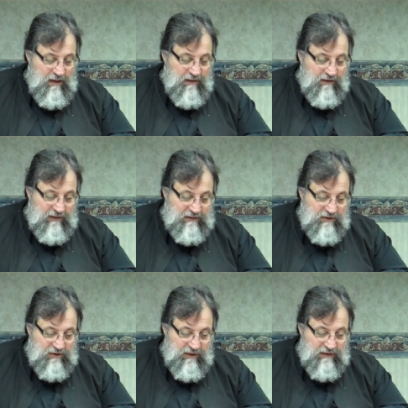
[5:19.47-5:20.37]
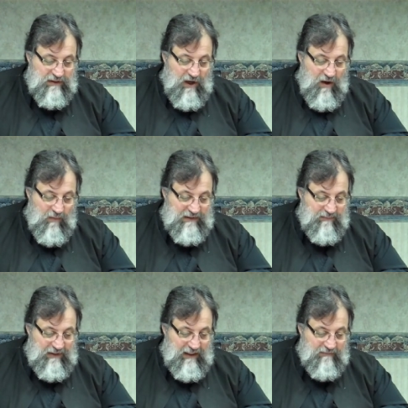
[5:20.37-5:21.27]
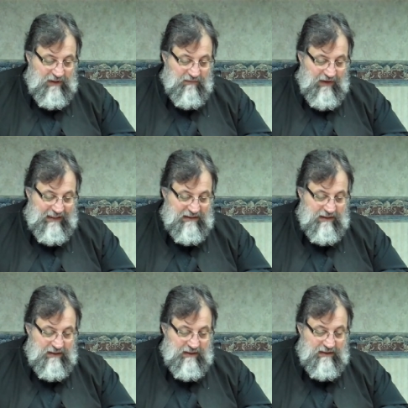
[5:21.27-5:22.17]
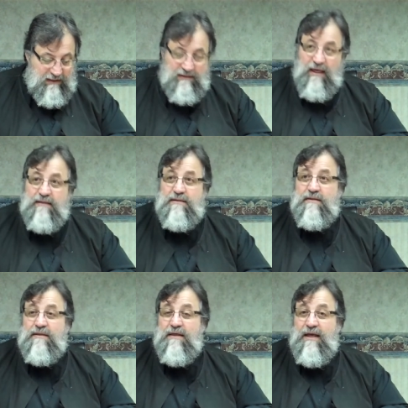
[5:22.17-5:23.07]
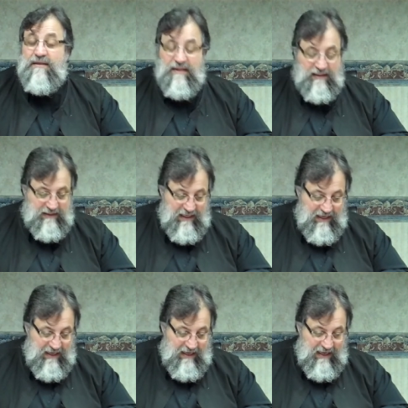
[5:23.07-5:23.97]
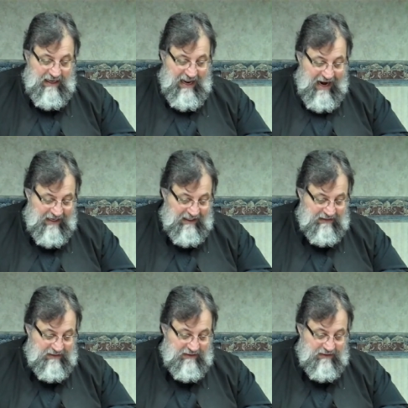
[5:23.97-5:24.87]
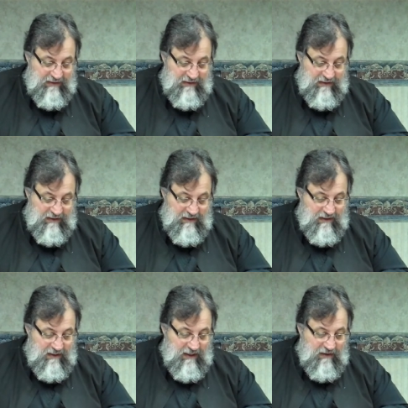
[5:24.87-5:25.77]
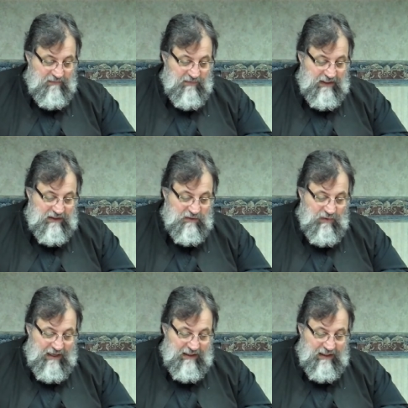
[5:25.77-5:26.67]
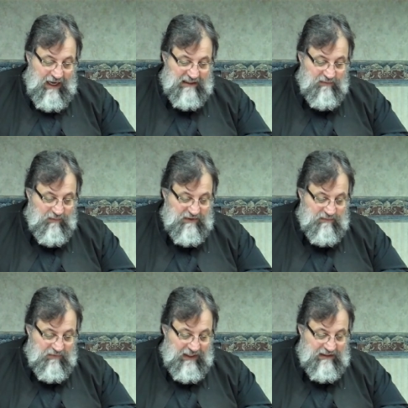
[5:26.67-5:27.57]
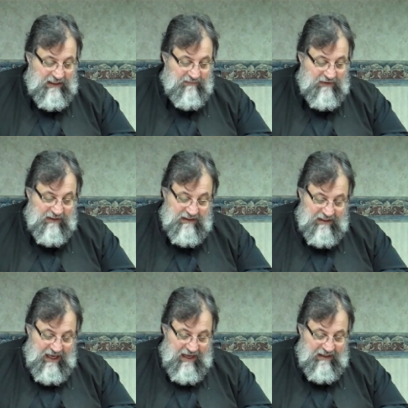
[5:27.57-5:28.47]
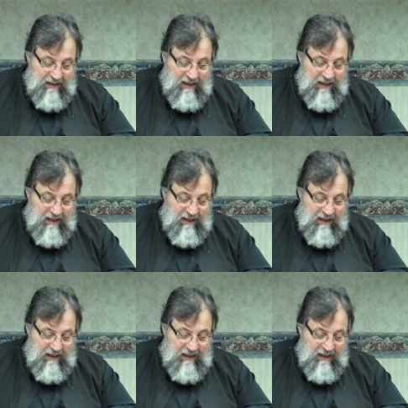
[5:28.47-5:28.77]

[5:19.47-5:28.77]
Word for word: The Christian church has always believed in Christ's descent into this Hades. For this is why the gospel was preached even to the dead,